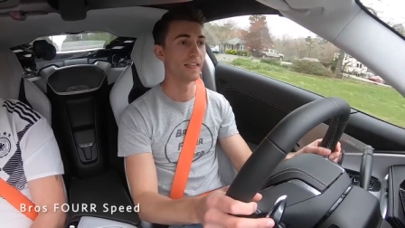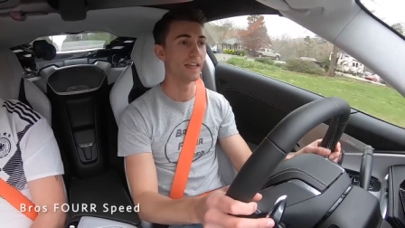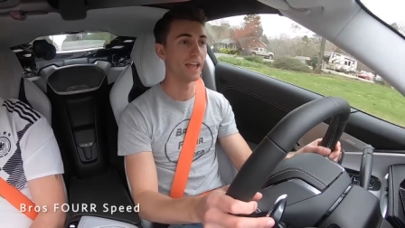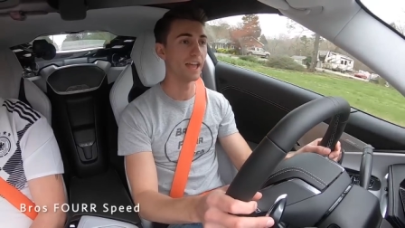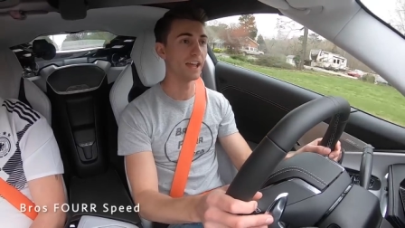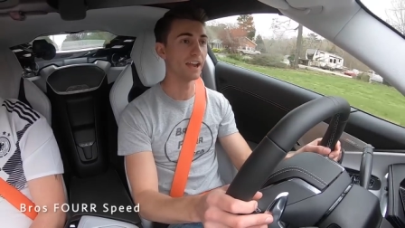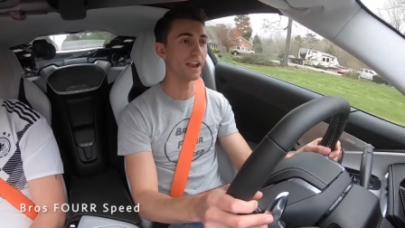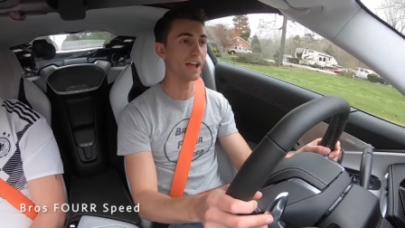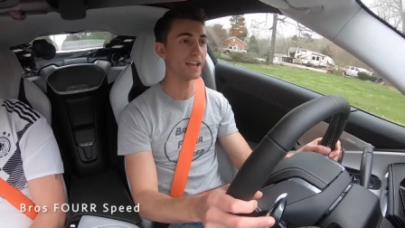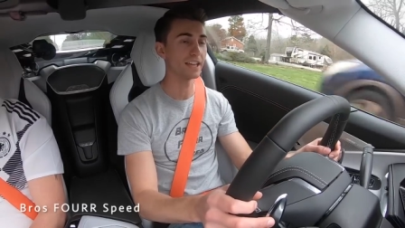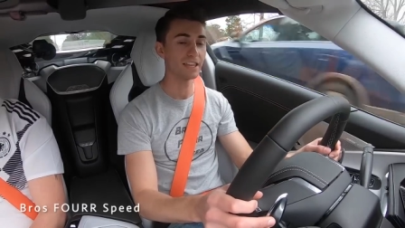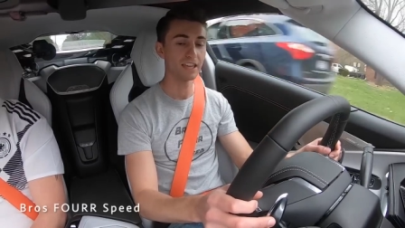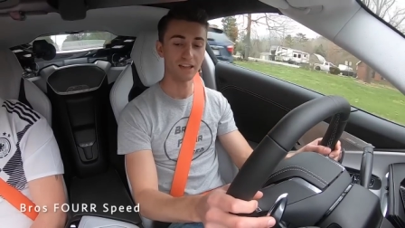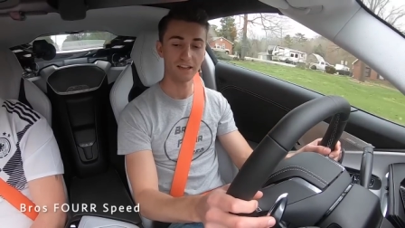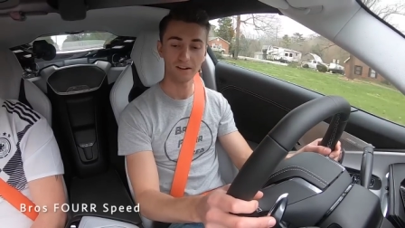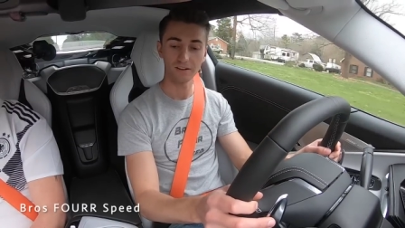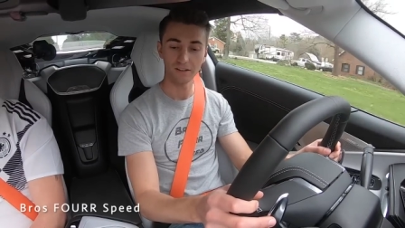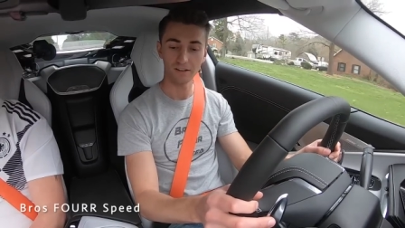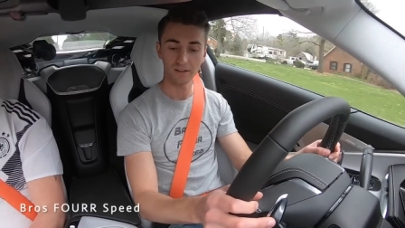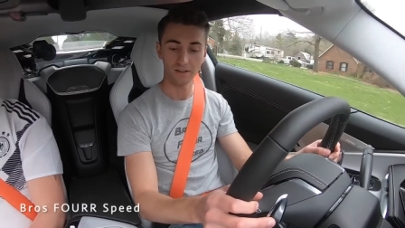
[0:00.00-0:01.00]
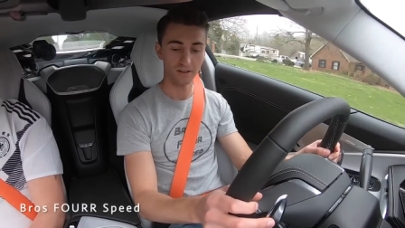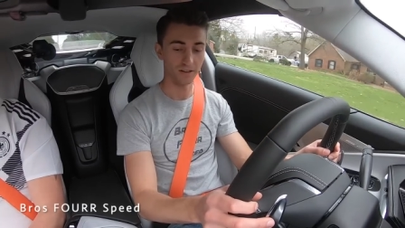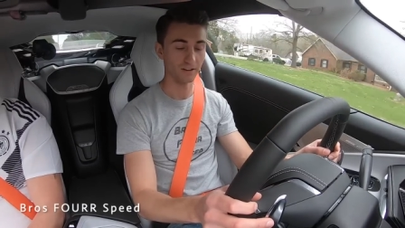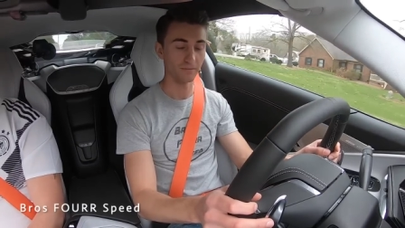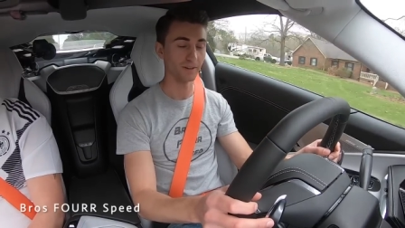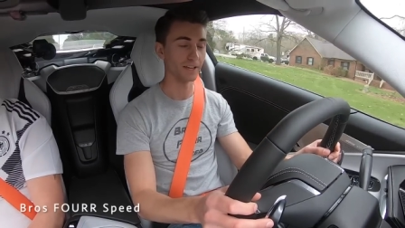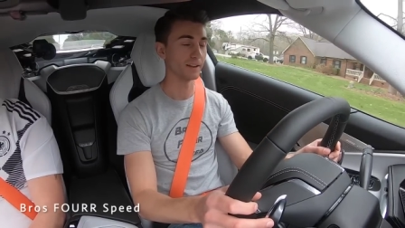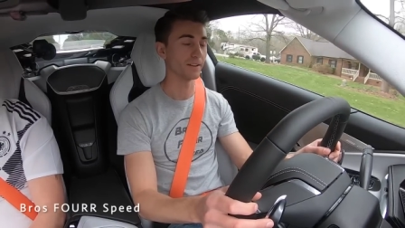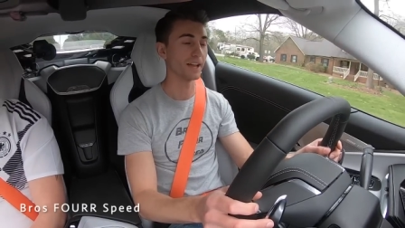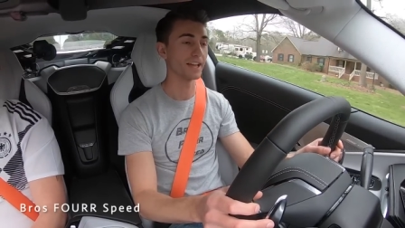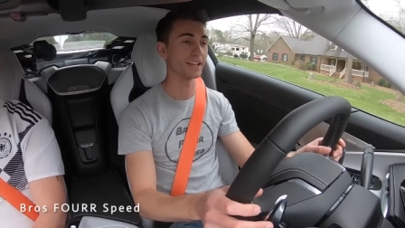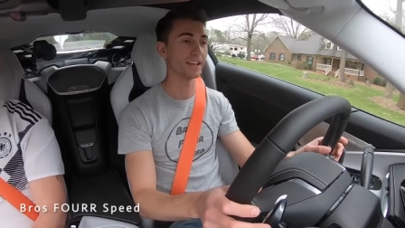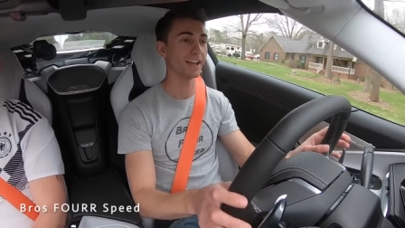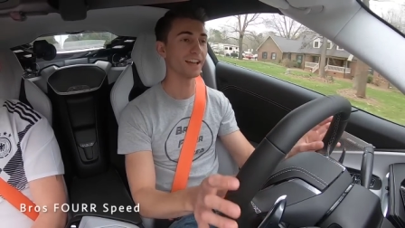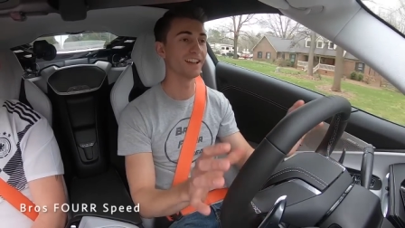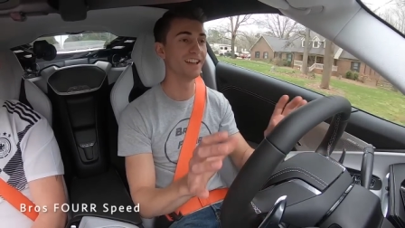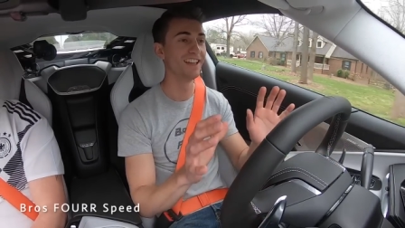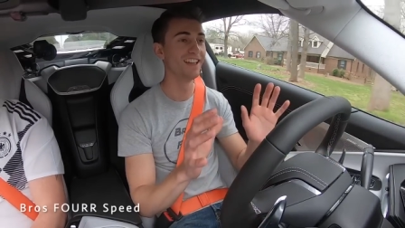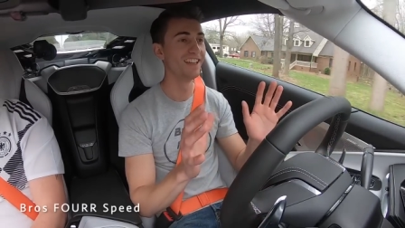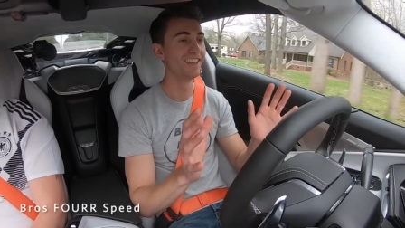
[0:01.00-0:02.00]
and I can't, oh man,
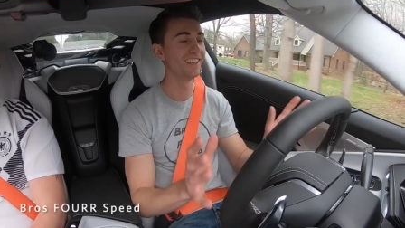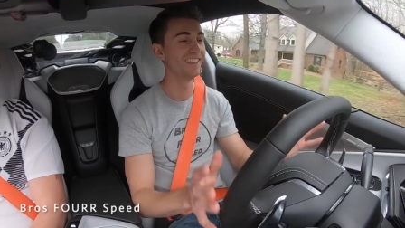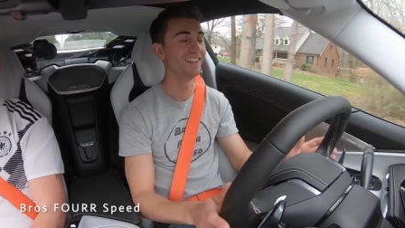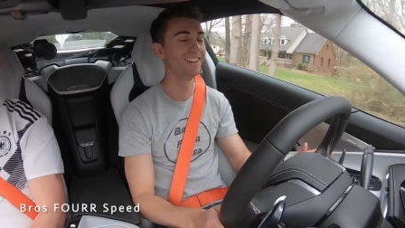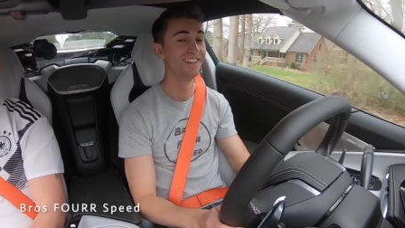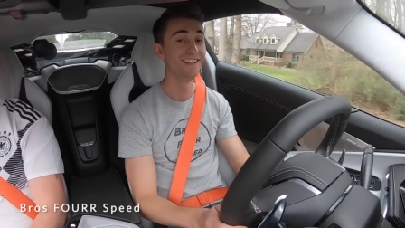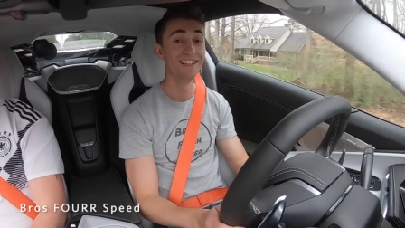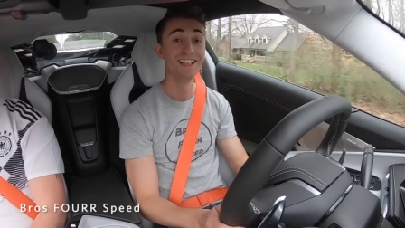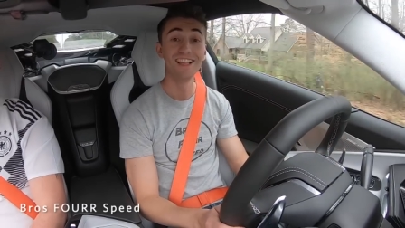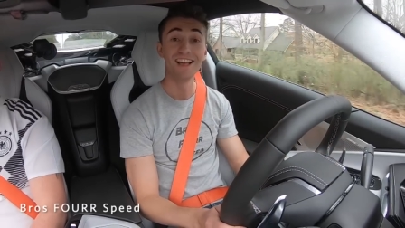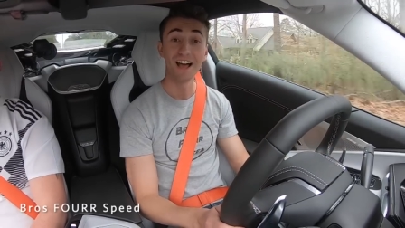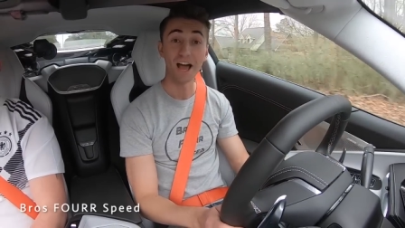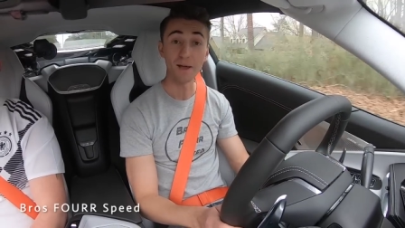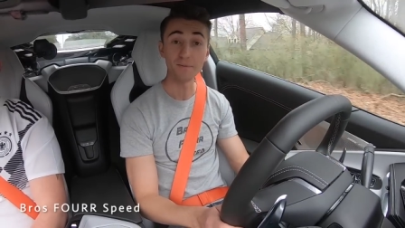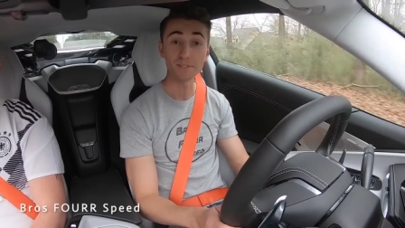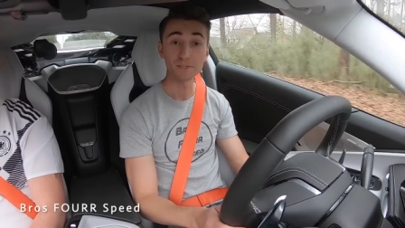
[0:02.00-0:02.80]
I, am